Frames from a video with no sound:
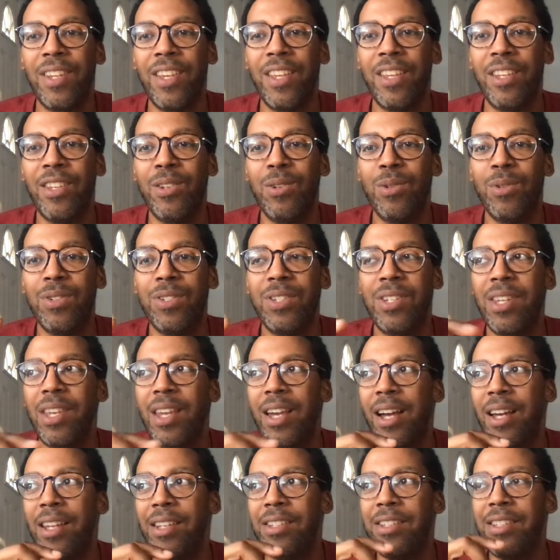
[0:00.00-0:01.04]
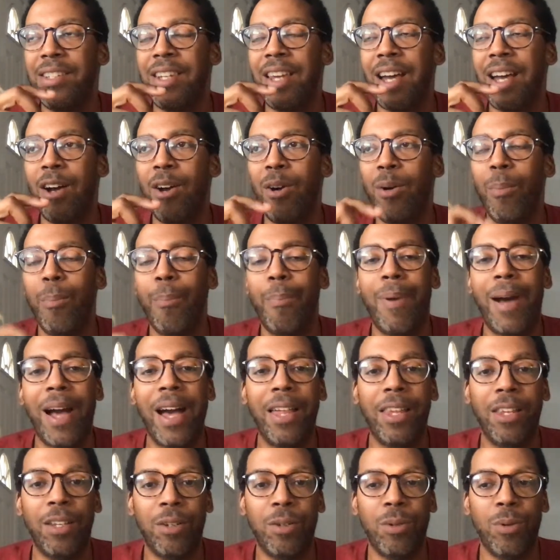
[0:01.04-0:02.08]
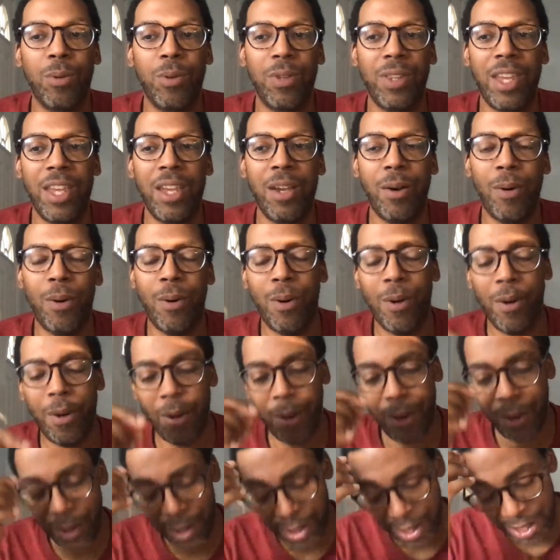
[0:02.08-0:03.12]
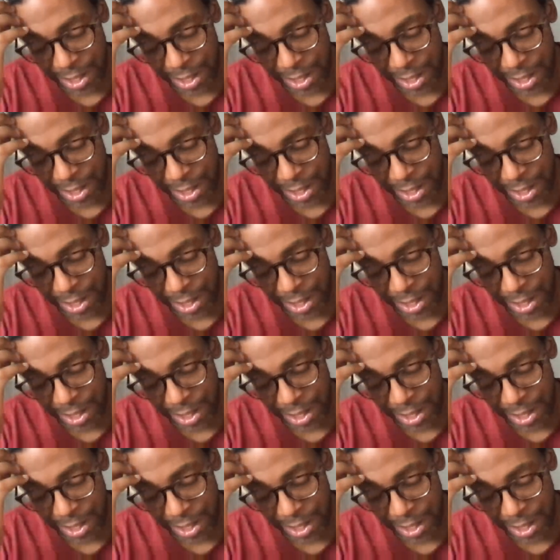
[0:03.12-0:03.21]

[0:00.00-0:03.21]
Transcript: and you see how diabolical they are,